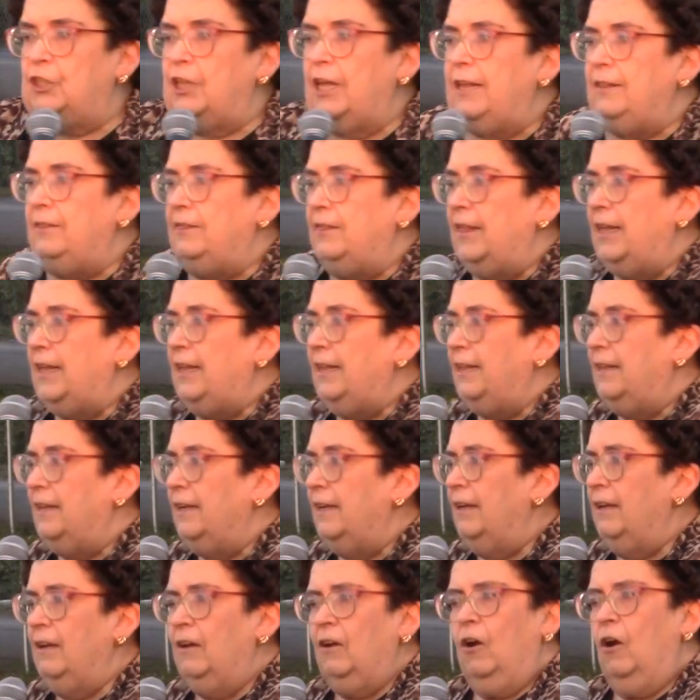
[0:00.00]
They think,
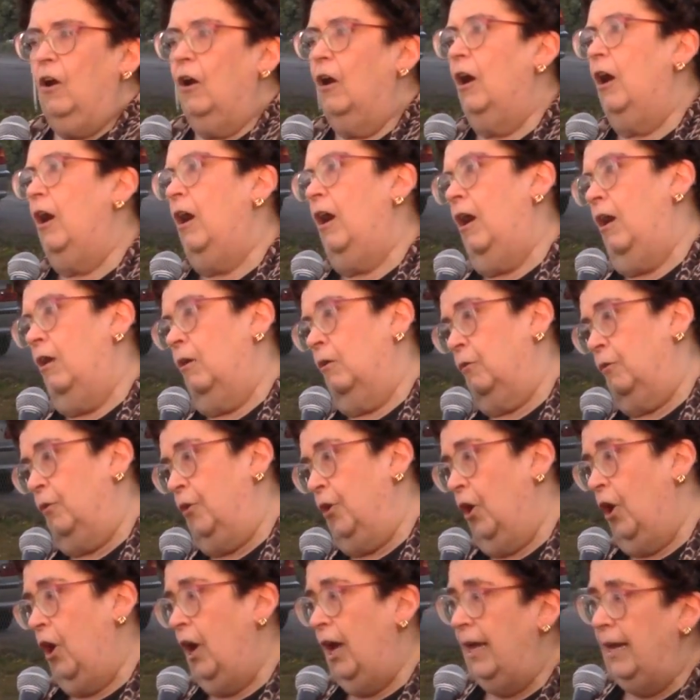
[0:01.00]
oh
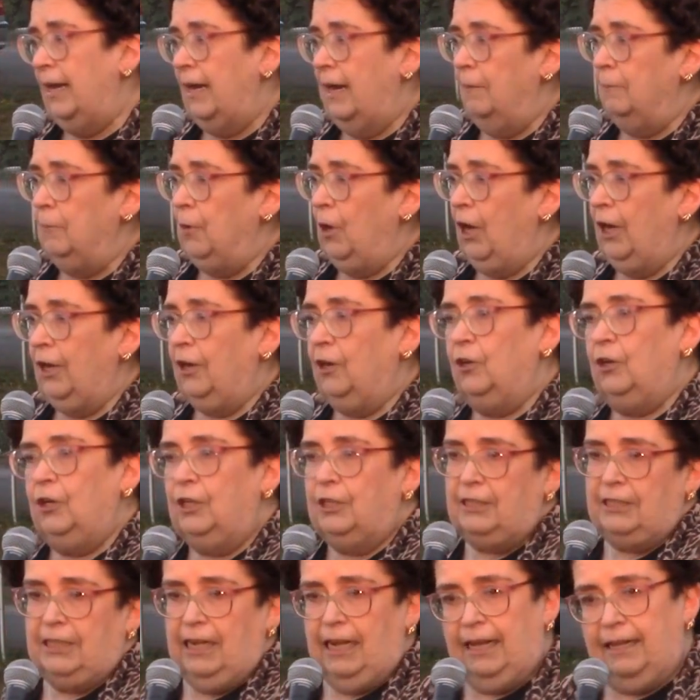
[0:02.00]
God, I'm not
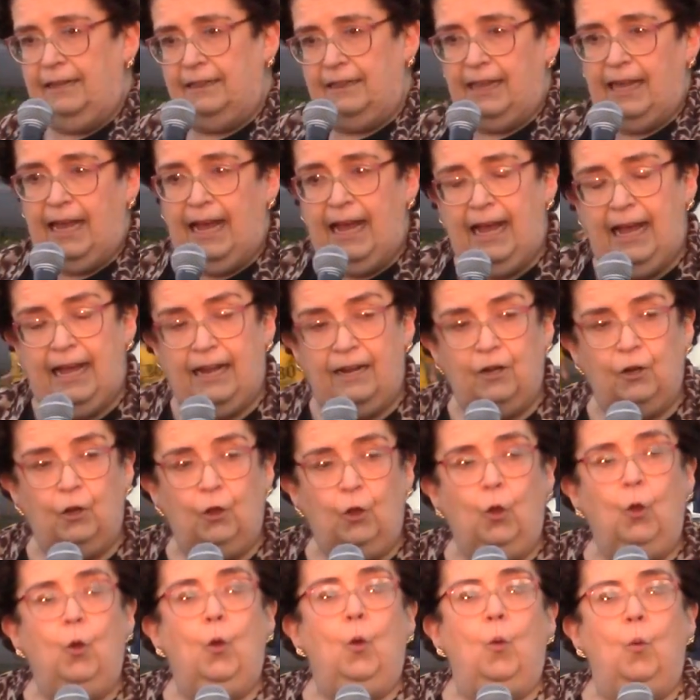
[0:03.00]
going to take that.
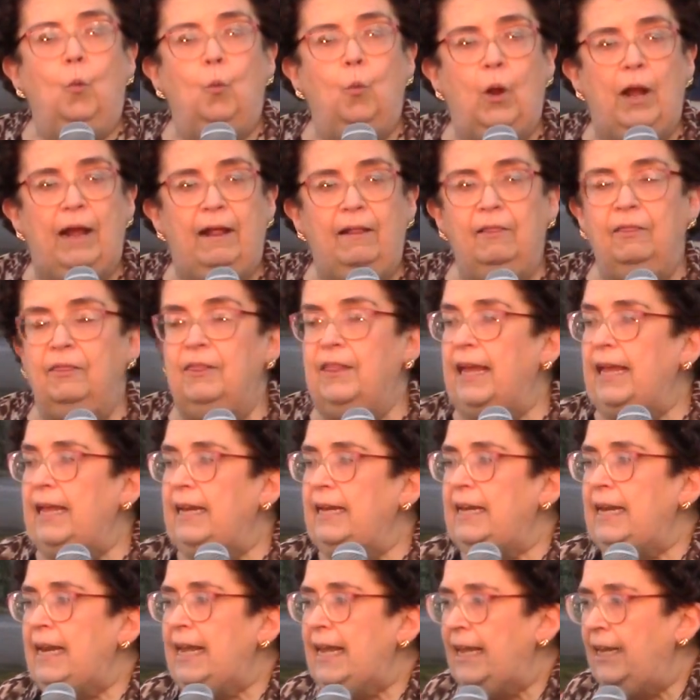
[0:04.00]
Well, they
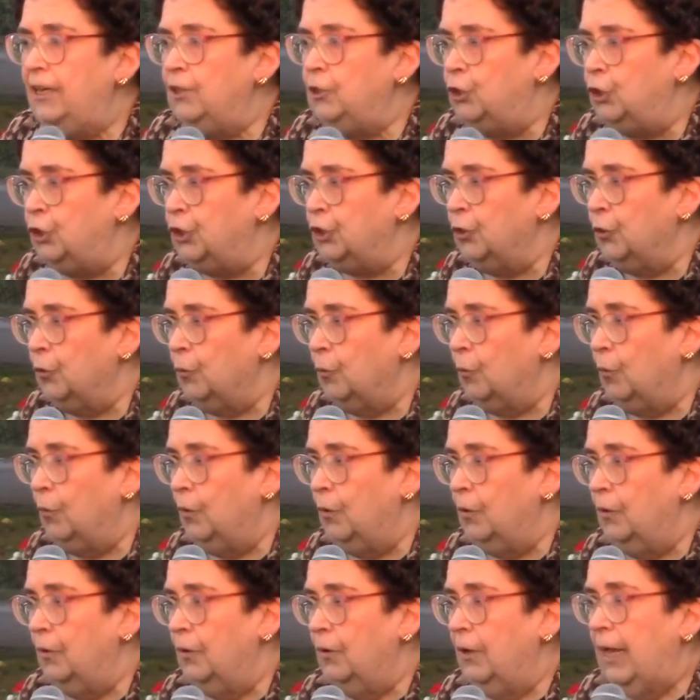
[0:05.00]
need to,
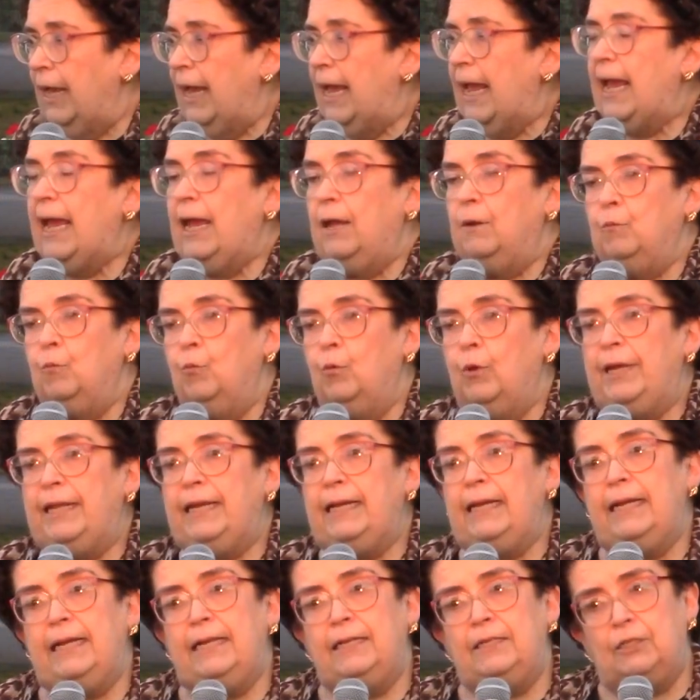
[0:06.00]
and we
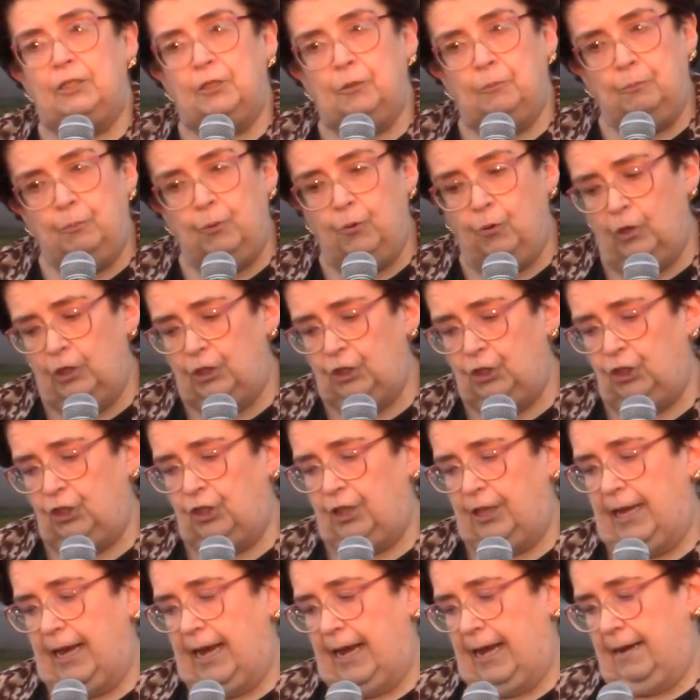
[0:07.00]
need to push
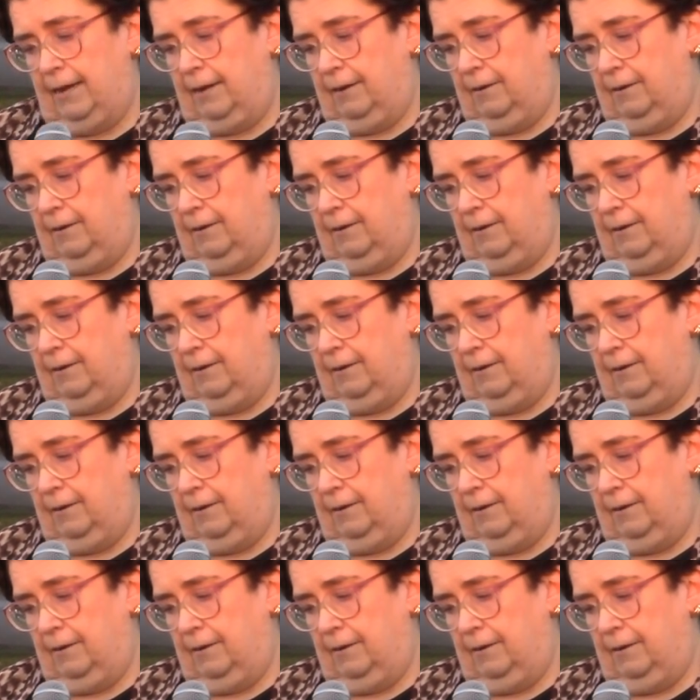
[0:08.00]
that.